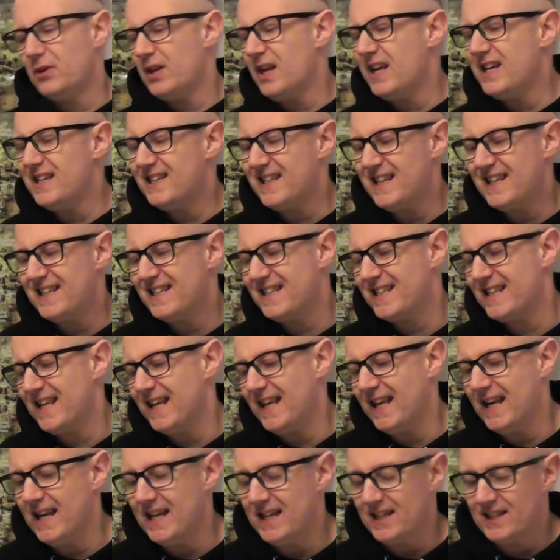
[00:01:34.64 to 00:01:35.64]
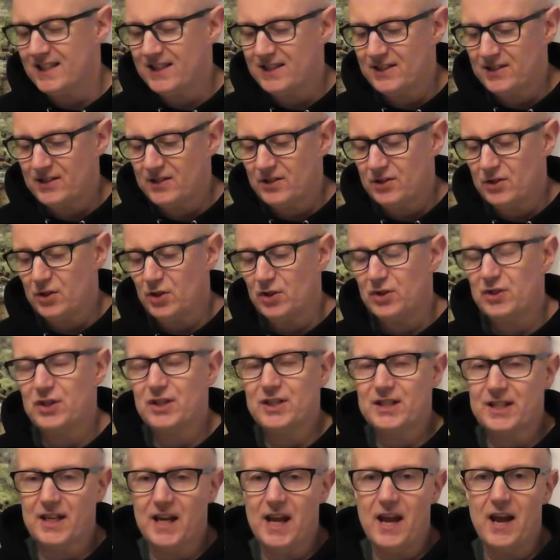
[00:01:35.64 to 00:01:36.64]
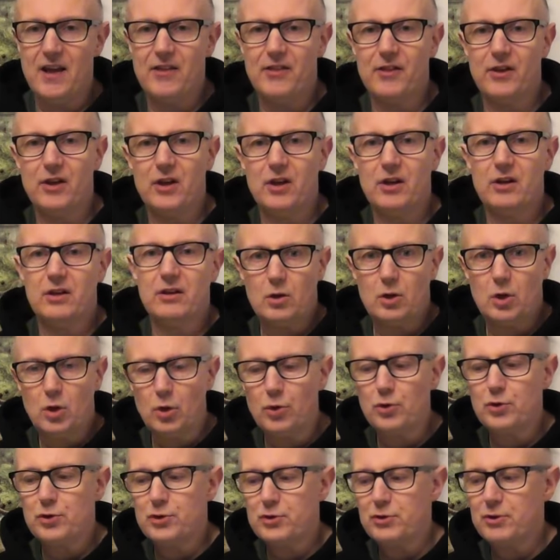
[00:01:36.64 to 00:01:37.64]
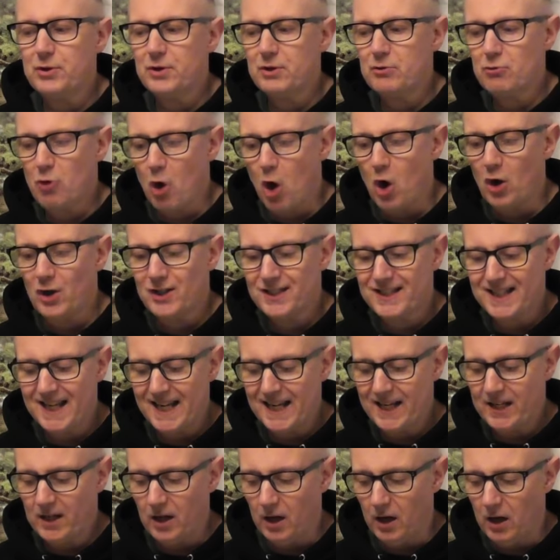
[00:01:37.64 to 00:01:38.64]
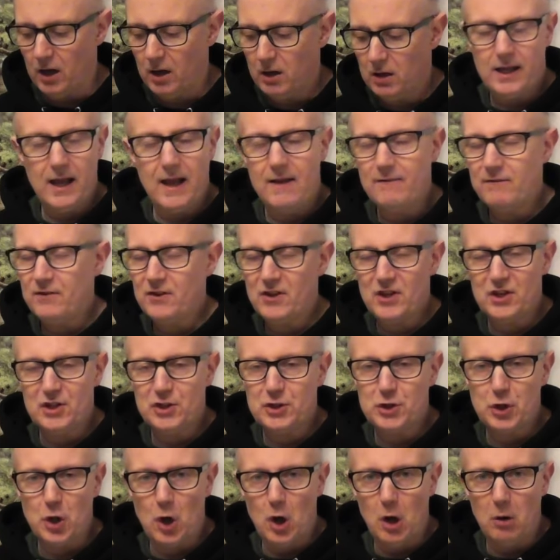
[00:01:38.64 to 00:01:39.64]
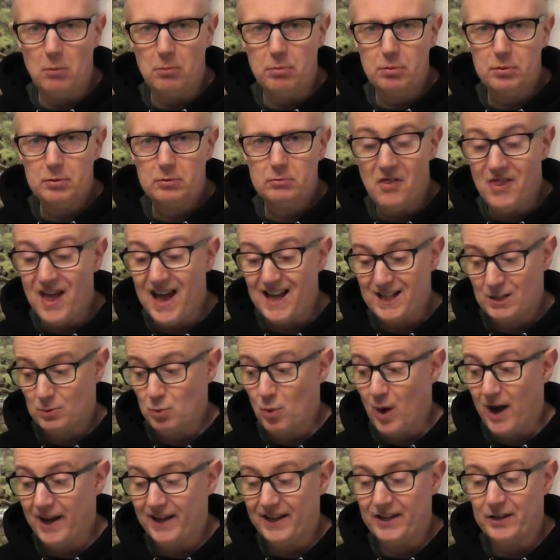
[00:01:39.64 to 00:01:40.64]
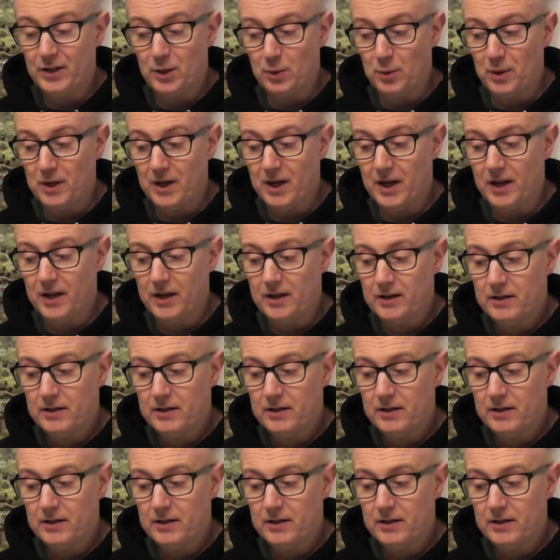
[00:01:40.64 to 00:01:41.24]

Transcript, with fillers: the easiest thing is just to say that Gundren Rockseeker gave you this job and that's why you're doing it.